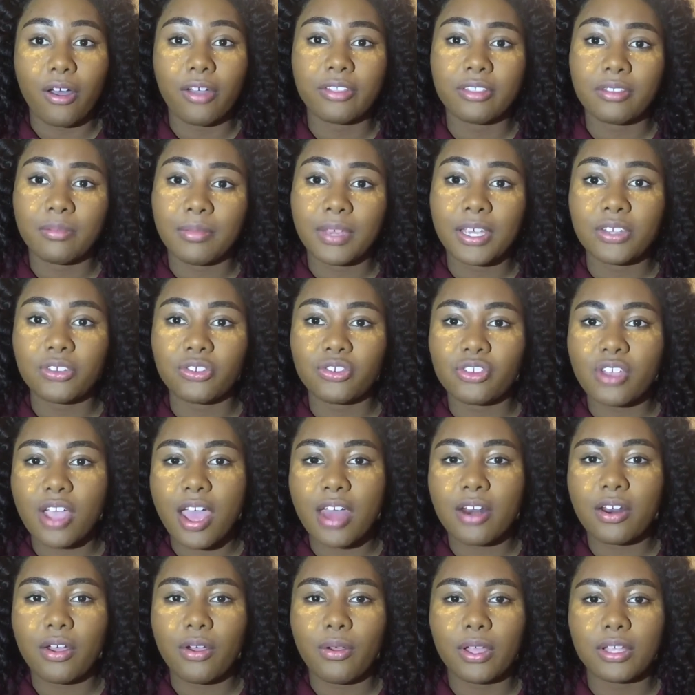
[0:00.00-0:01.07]
on the main
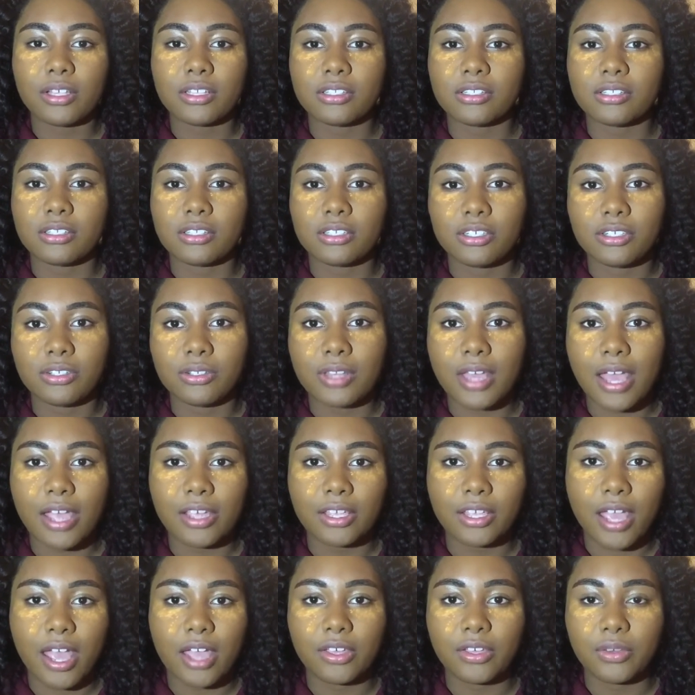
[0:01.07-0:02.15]
shadow, and to do
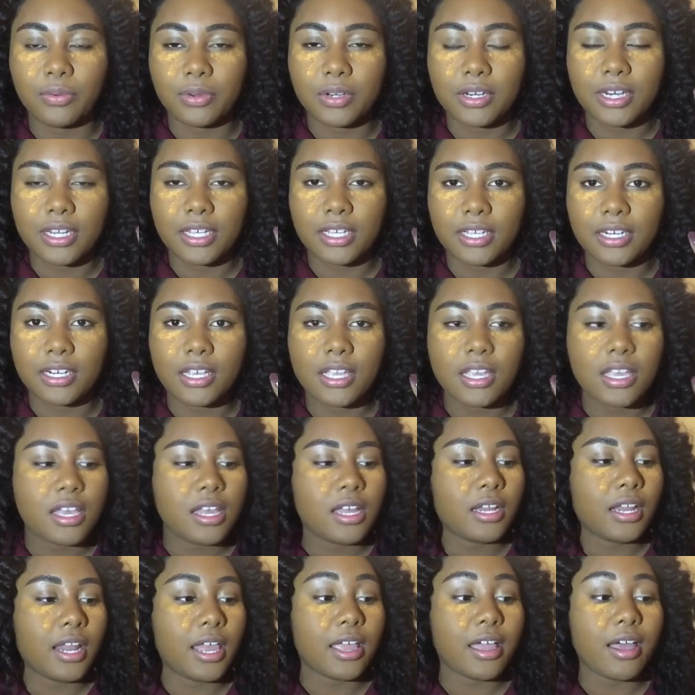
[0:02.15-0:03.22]
that, yeah, you would need
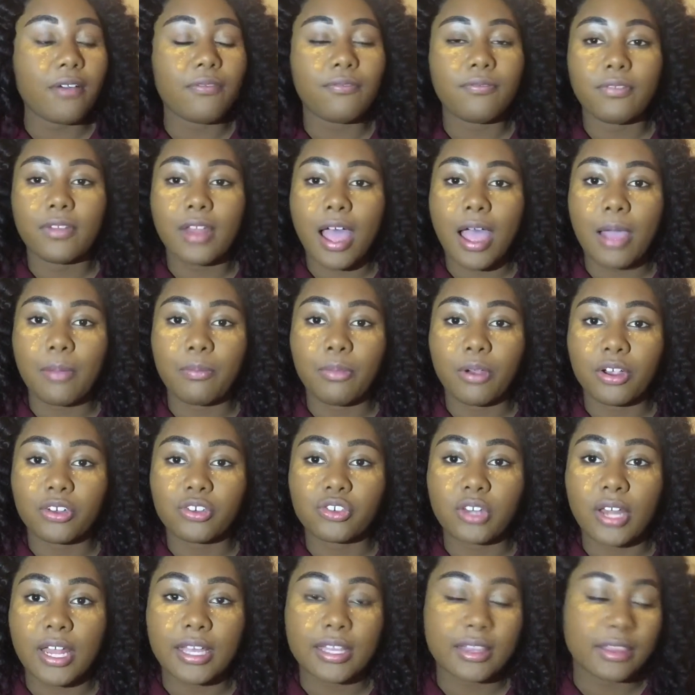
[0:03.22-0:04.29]
like a flat
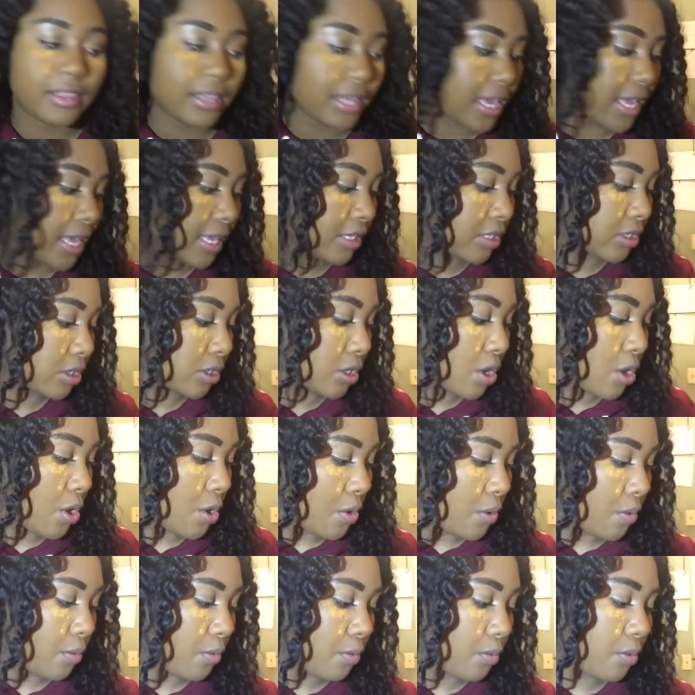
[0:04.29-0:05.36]
brush like this,
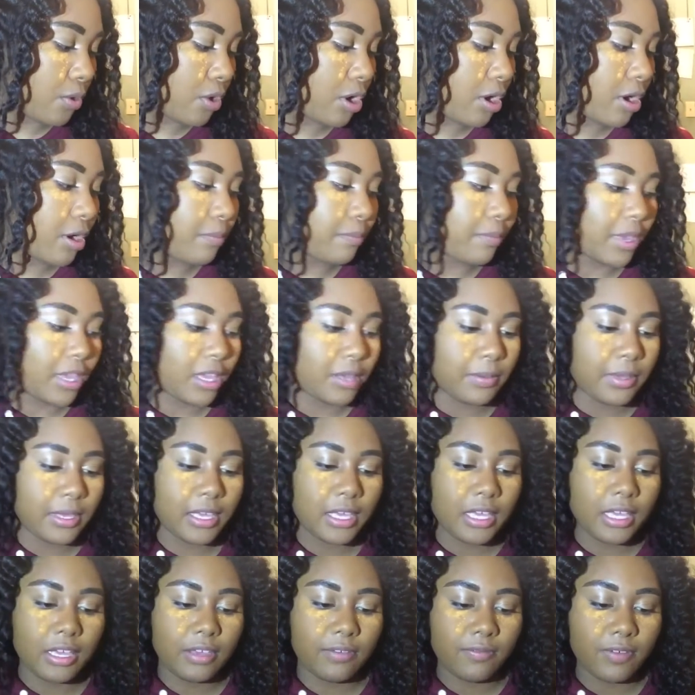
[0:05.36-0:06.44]
or maybe
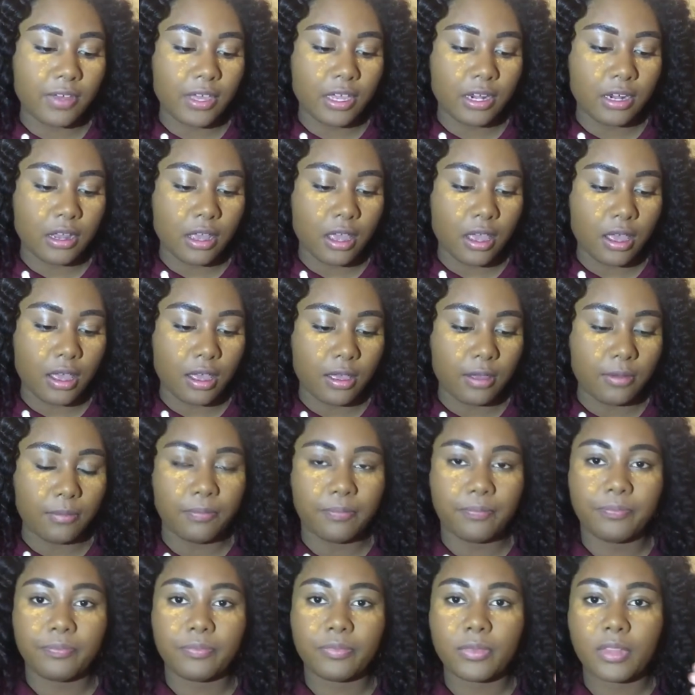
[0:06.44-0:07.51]
even
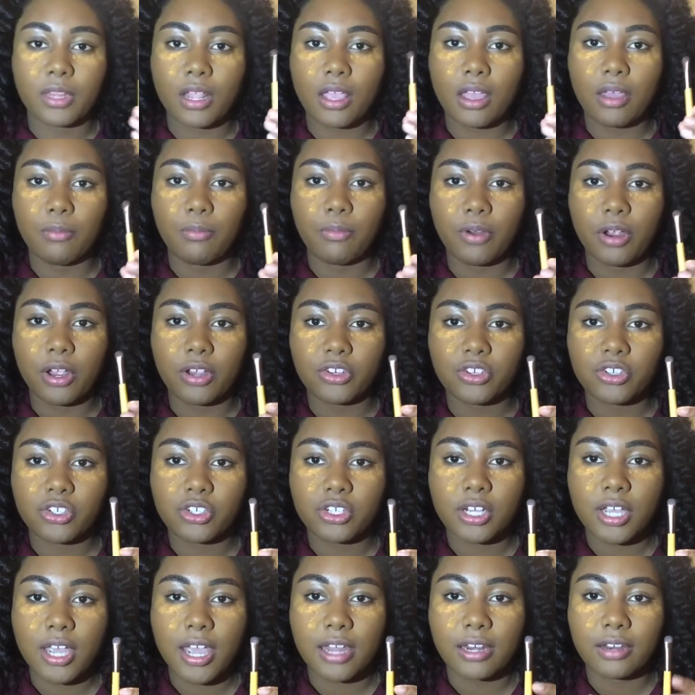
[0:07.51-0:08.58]
a
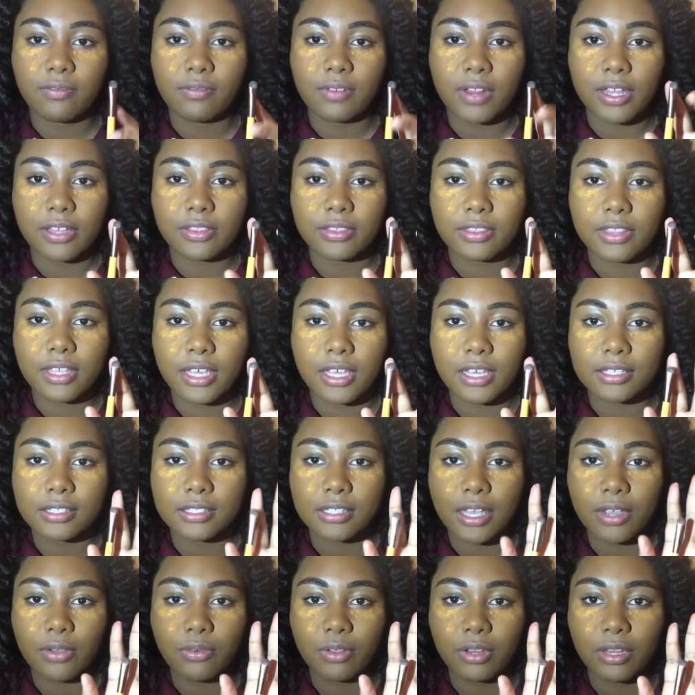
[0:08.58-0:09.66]
brush kind of like
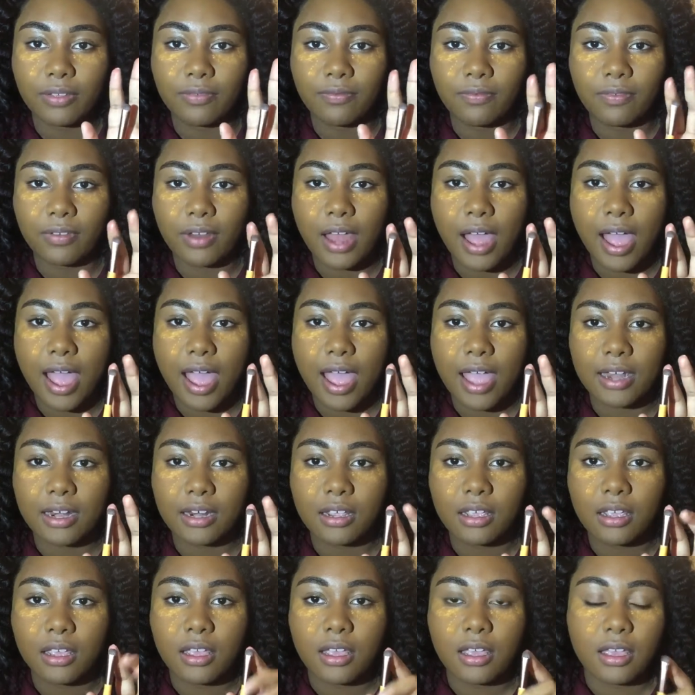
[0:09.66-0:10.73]
this, like really flat,
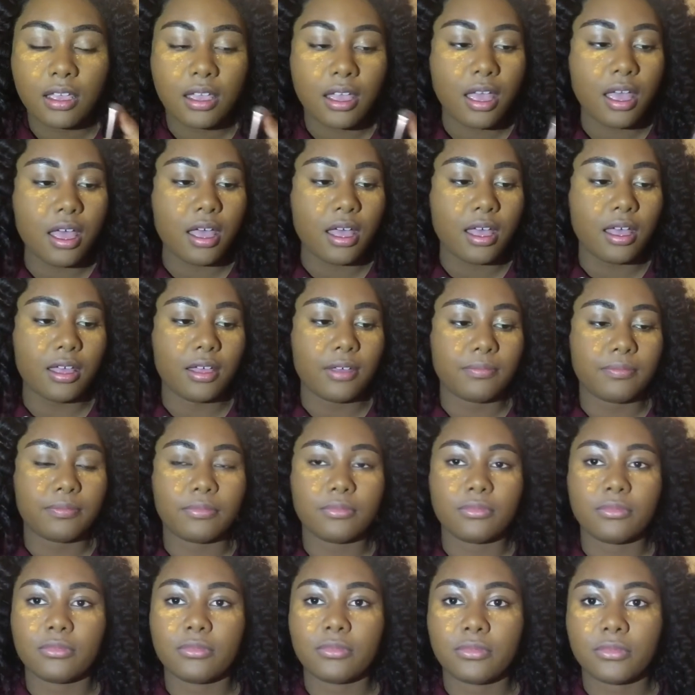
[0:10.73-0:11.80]
so
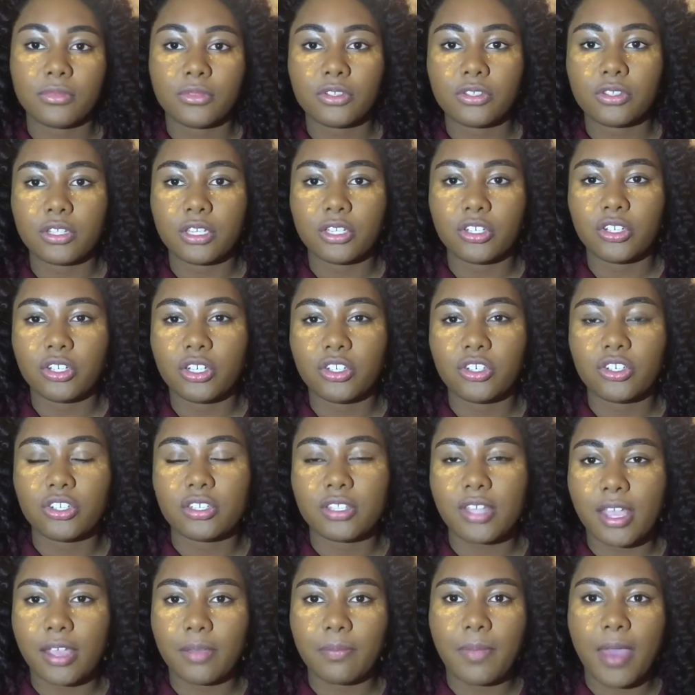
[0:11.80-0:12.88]
that you can
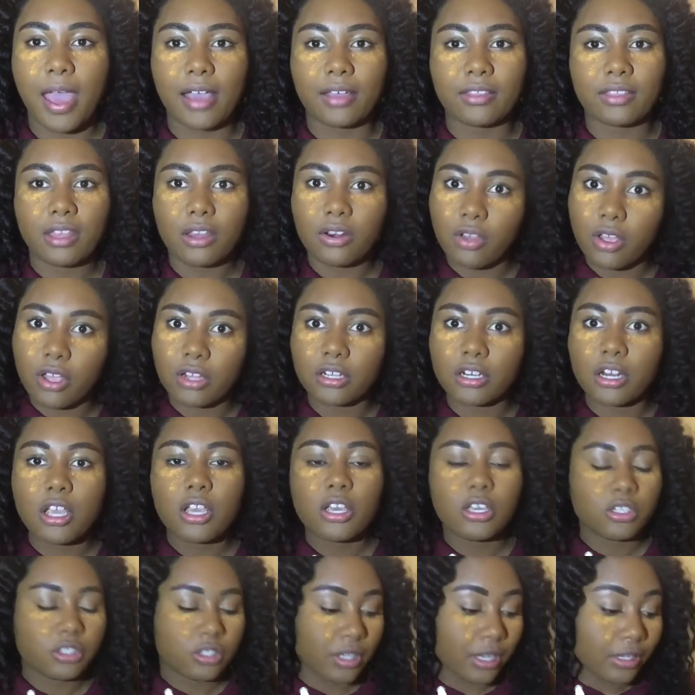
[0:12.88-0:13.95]
just like pack that on.
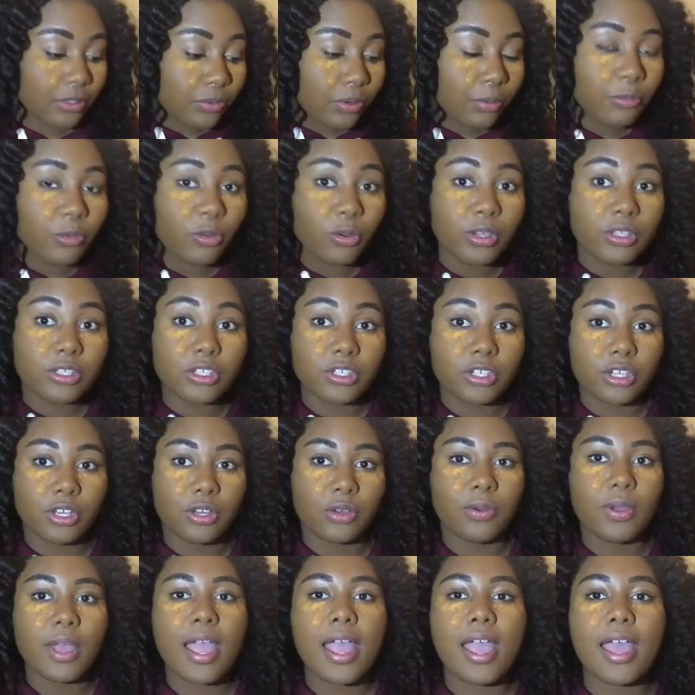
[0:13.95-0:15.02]
So that's what I'm going to
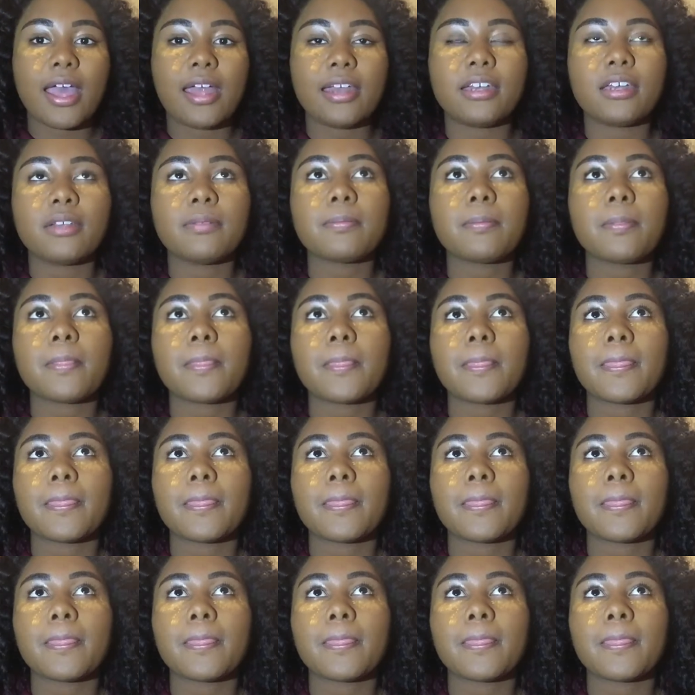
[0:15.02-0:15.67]
do. And